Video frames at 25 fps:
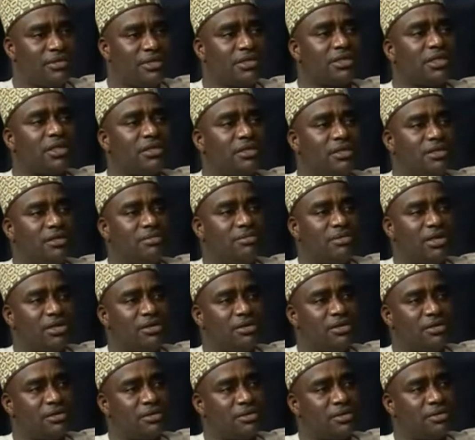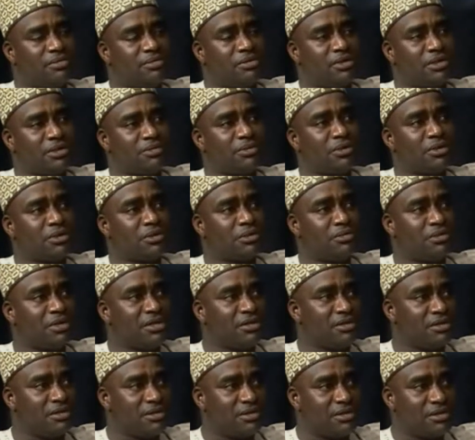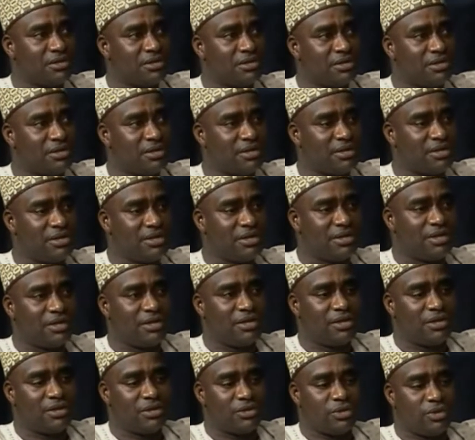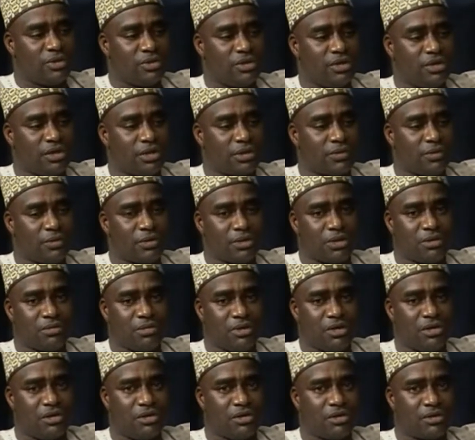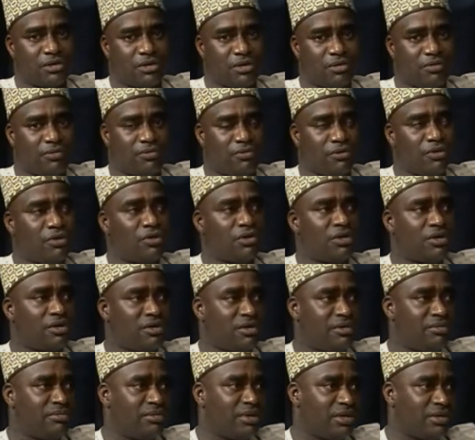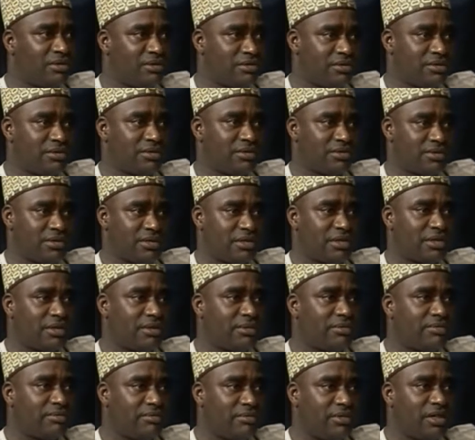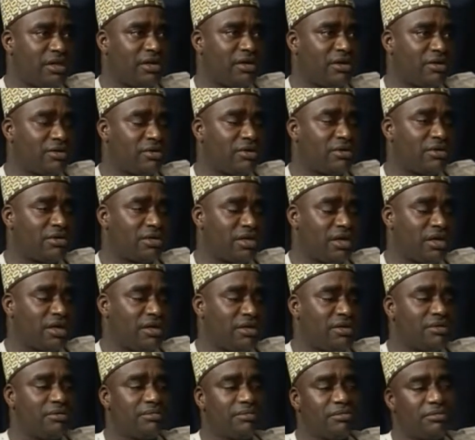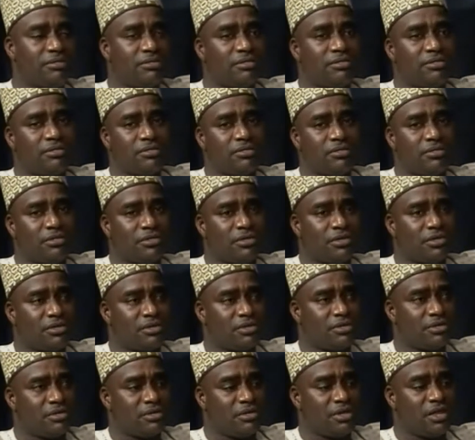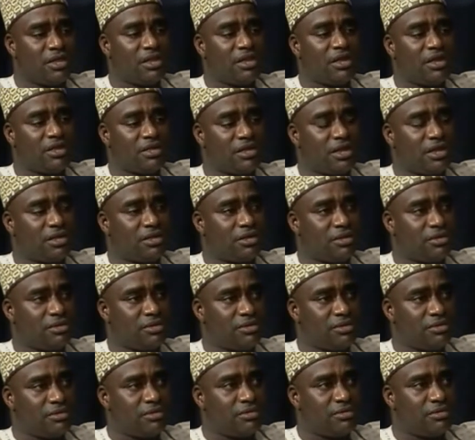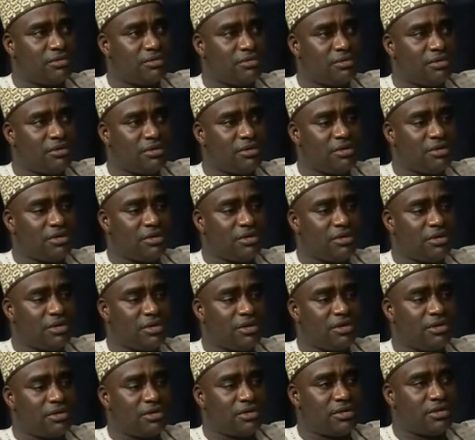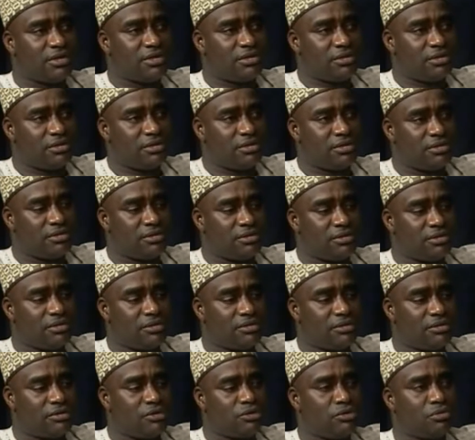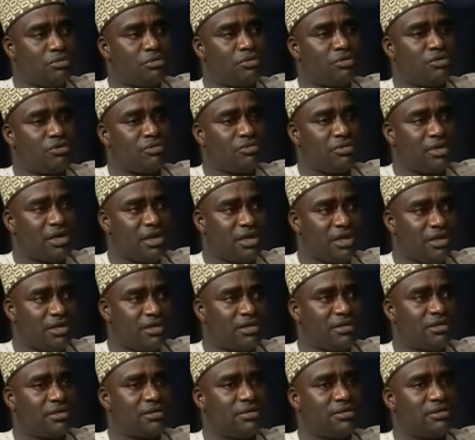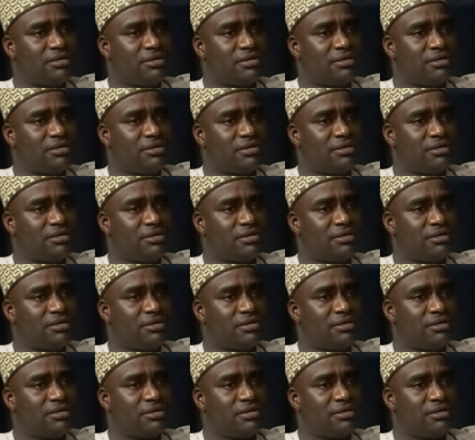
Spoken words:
certain metrics of responsibilities. So the responsibilities of local government, which is they are contained in that article, it's to provide